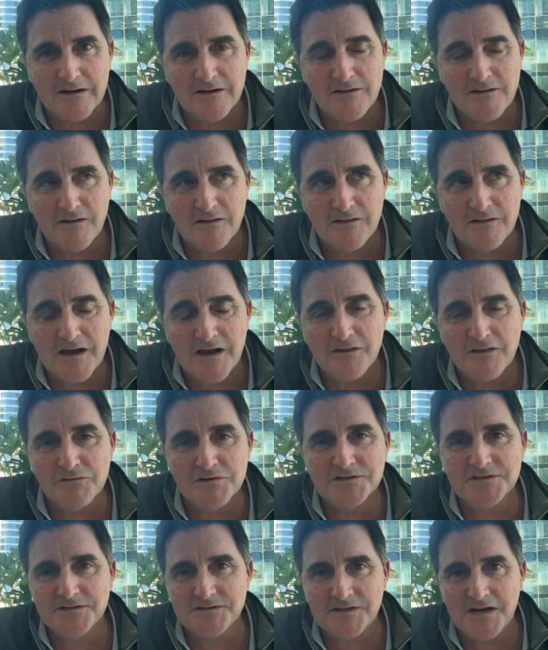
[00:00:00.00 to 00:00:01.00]
a lot of the
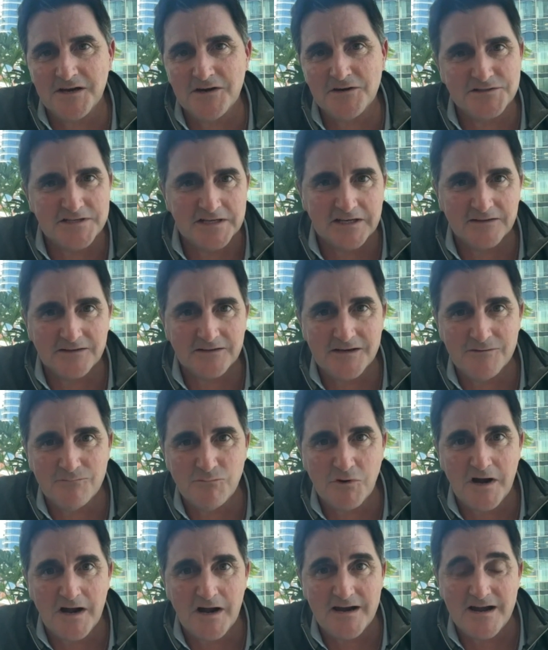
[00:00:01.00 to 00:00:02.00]
reasons I articulated
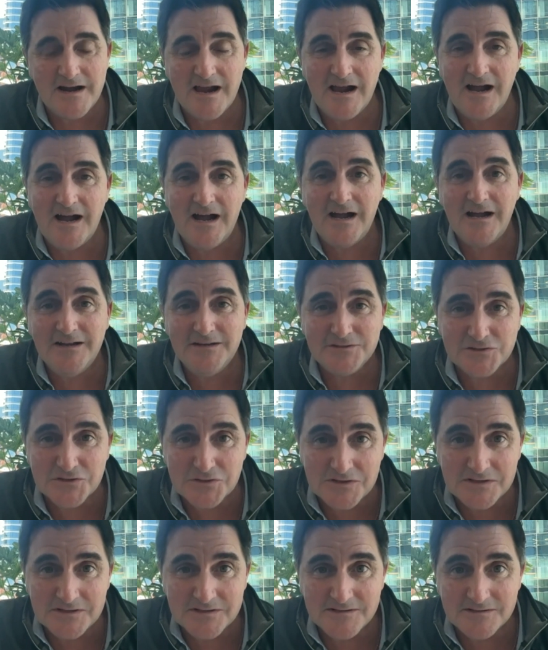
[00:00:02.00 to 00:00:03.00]
why I
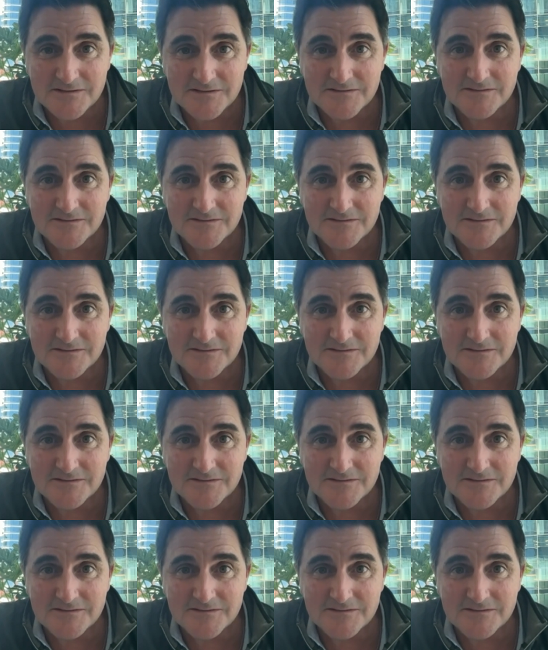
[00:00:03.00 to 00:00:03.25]
joined,